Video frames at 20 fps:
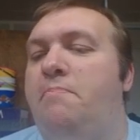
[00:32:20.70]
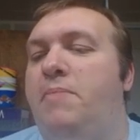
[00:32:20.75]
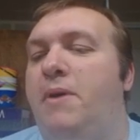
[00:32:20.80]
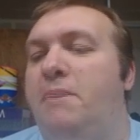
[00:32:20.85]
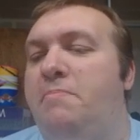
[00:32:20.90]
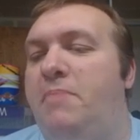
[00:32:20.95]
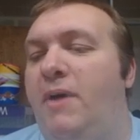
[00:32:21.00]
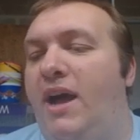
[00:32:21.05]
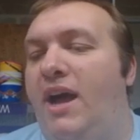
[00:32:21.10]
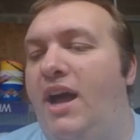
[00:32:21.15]

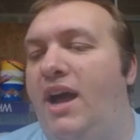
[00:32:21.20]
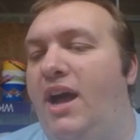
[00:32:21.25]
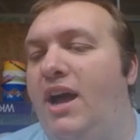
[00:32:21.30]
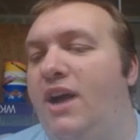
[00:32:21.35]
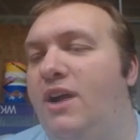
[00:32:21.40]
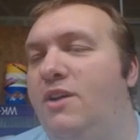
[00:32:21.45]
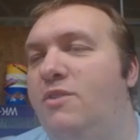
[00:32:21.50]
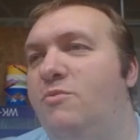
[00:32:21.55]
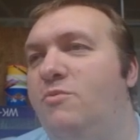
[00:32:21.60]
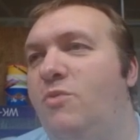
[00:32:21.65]

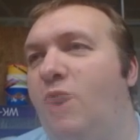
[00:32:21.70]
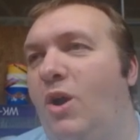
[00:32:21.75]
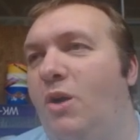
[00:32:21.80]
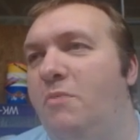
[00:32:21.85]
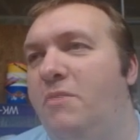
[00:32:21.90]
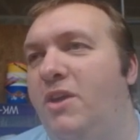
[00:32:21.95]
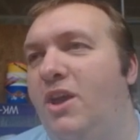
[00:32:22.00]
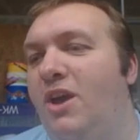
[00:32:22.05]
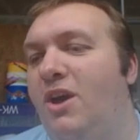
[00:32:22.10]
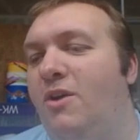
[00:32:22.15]
Papa
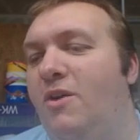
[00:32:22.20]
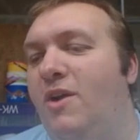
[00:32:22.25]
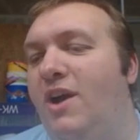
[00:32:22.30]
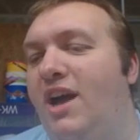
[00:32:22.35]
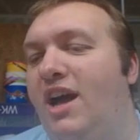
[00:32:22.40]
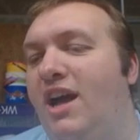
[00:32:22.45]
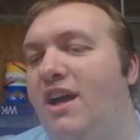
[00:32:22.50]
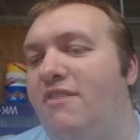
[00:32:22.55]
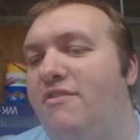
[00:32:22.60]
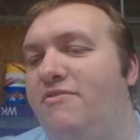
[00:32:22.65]
Romeo
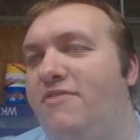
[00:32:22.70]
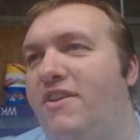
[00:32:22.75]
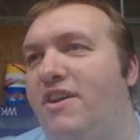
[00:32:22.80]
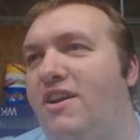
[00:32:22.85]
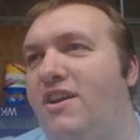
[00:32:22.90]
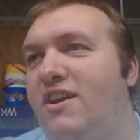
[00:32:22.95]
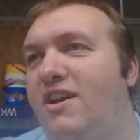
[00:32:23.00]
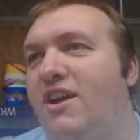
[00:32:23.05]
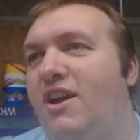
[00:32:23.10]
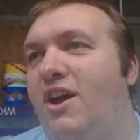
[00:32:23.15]
Alpha